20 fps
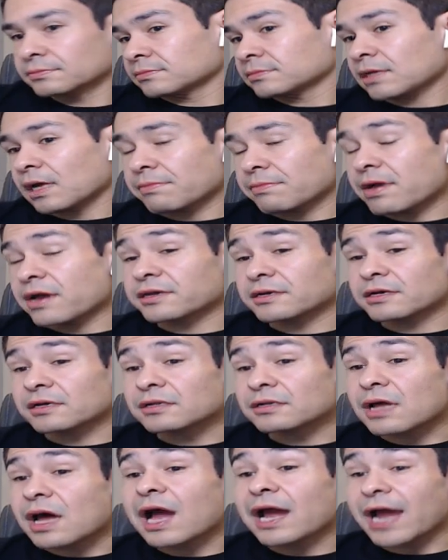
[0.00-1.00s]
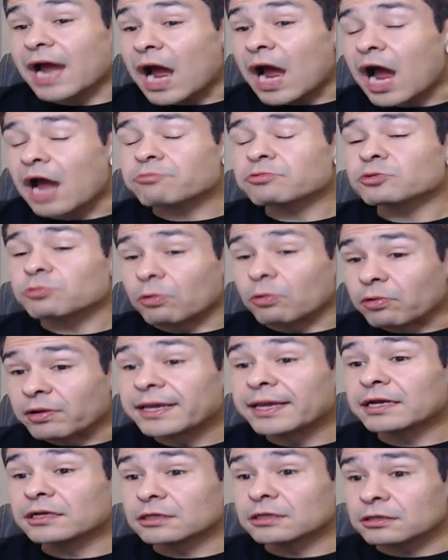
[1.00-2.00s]
I'm not gonna lie, I would
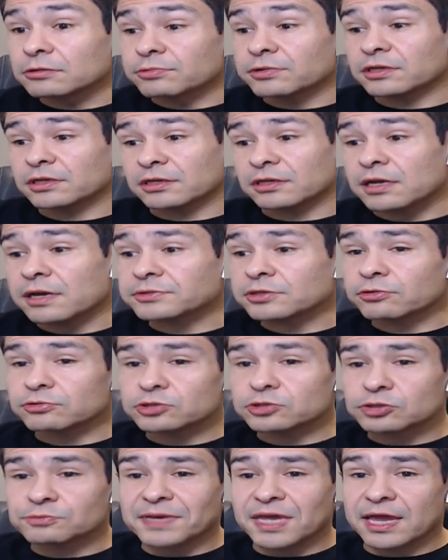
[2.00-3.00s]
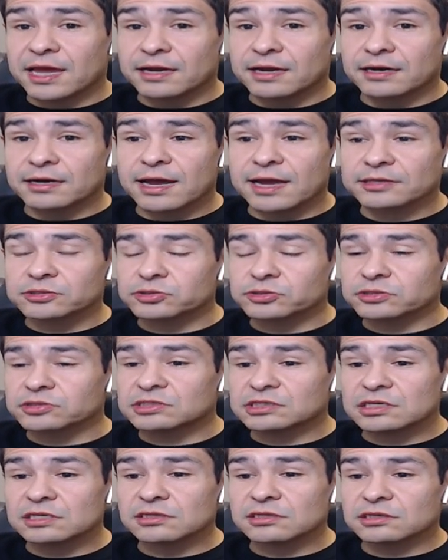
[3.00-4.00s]
really, really love to go to Japan and actually
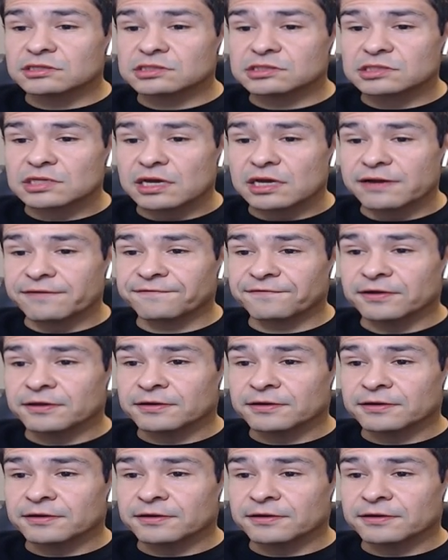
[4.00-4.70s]
see this stuff.